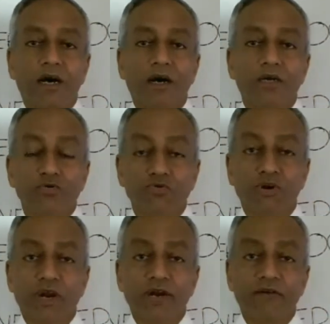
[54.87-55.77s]

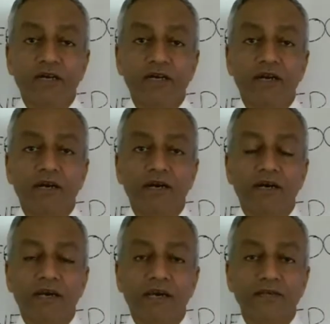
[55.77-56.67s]
YouTooCanRun
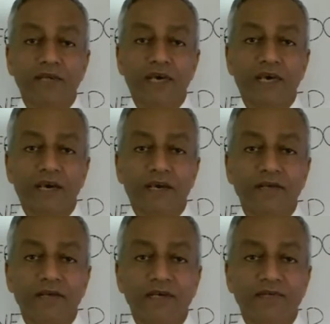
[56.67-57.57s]
is
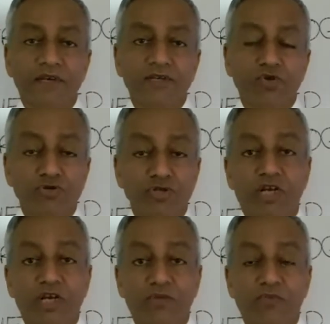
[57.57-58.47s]
a social
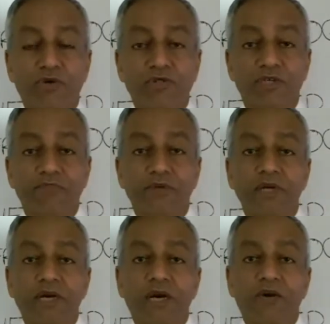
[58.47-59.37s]
entrepreneurship
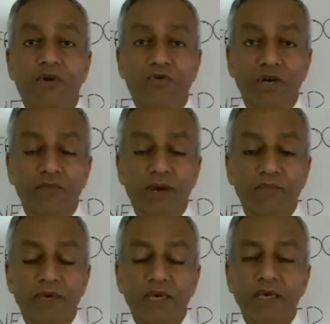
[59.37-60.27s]
founded by
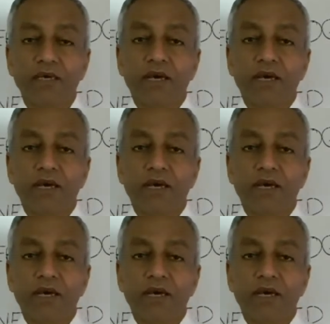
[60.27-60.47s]
me.